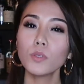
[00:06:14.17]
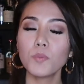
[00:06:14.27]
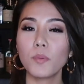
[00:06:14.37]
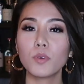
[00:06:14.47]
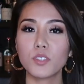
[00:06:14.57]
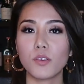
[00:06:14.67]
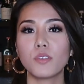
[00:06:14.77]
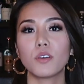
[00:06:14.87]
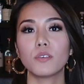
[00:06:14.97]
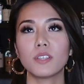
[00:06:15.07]
most people
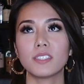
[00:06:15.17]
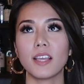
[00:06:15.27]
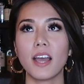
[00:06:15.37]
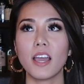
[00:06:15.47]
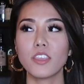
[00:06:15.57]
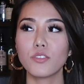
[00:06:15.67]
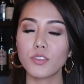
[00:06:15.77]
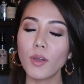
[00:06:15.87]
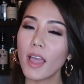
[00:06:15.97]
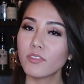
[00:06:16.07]
don't know is that you
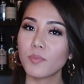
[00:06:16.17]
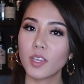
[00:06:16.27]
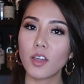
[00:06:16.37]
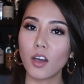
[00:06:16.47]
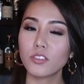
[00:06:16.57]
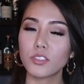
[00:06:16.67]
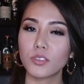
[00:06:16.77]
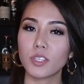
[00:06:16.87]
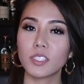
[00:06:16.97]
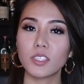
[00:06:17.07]
don't have to be a college
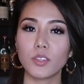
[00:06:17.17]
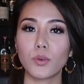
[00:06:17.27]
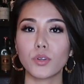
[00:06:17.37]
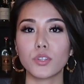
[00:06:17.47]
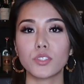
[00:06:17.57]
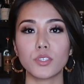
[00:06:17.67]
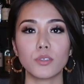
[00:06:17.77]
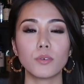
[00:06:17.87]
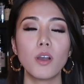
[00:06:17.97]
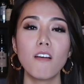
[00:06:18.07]
student in order
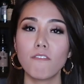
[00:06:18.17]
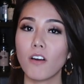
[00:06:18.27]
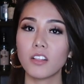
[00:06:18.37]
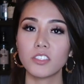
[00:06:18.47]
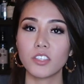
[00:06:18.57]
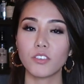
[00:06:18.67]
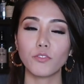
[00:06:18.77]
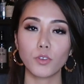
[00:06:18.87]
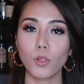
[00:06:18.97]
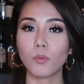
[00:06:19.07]
to volunteer
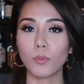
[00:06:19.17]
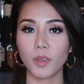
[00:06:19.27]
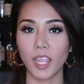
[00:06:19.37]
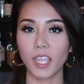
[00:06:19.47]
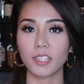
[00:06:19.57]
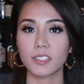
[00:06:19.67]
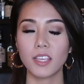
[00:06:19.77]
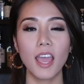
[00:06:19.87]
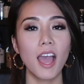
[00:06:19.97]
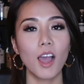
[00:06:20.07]
for Global
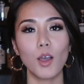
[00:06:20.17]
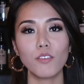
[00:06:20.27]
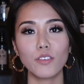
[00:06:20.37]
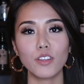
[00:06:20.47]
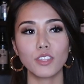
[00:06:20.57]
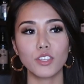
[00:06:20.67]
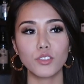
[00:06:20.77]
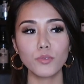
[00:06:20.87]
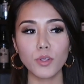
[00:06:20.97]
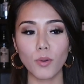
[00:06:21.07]
Brigades. However, they
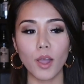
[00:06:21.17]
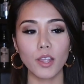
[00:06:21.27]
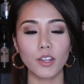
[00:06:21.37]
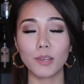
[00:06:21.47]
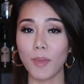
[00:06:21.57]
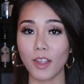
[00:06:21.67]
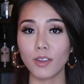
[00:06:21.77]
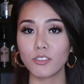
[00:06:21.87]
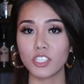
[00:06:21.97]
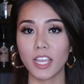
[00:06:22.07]
do require a
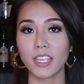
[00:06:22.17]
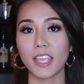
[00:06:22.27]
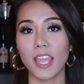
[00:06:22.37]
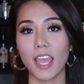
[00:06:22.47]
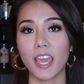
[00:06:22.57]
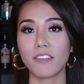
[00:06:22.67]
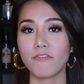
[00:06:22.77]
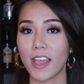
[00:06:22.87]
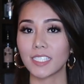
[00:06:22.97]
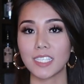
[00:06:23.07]
background check
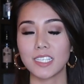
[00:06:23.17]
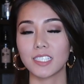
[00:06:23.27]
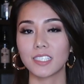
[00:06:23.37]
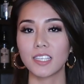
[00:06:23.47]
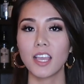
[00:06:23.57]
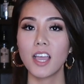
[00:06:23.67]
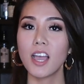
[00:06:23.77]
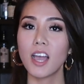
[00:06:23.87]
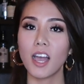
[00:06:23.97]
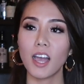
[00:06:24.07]
and vaccines.
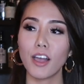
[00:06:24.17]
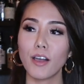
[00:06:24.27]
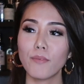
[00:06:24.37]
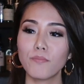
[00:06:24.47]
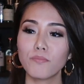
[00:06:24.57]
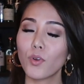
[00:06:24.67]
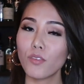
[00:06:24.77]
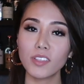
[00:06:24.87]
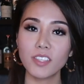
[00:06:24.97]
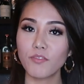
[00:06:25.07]

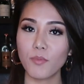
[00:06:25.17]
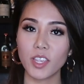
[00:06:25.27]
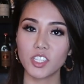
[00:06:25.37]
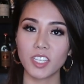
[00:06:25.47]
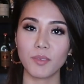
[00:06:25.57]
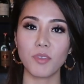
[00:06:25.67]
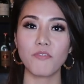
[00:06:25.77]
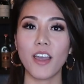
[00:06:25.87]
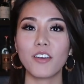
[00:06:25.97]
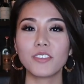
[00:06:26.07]
More of this information can
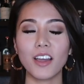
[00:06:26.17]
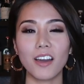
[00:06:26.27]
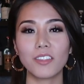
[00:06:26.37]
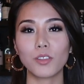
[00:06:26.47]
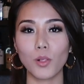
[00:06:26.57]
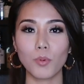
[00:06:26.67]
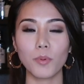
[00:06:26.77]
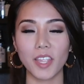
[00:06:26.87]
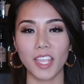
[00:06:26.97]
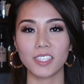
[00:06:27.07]
be found on Global
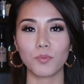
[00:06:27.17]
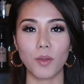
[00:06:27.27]
Brigades